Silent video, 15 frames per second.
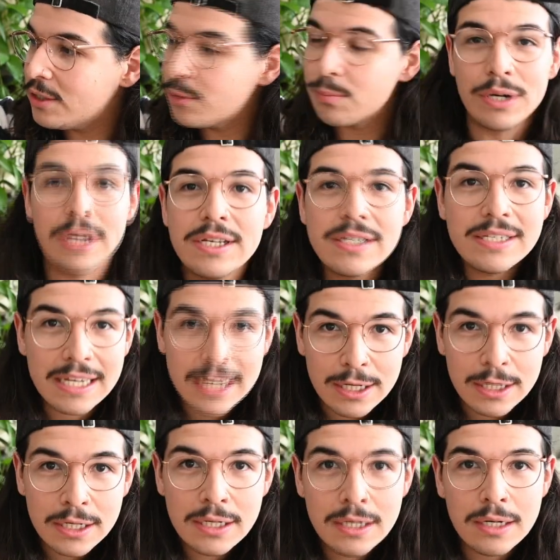Spring is
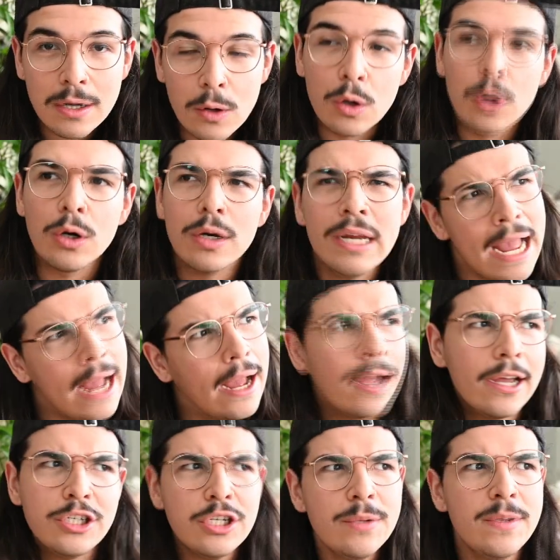here, or yeah,
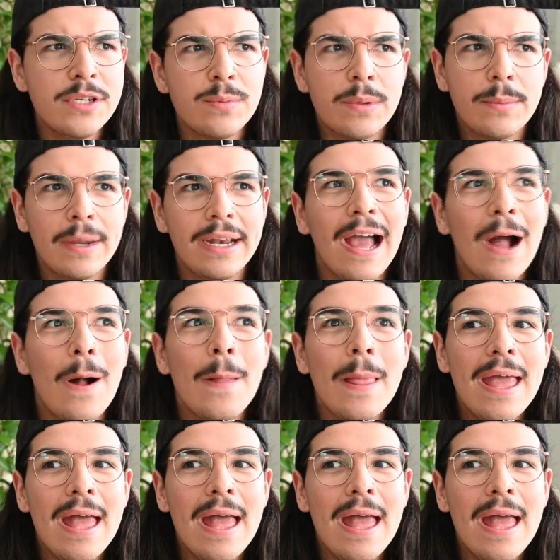it should be spring by now.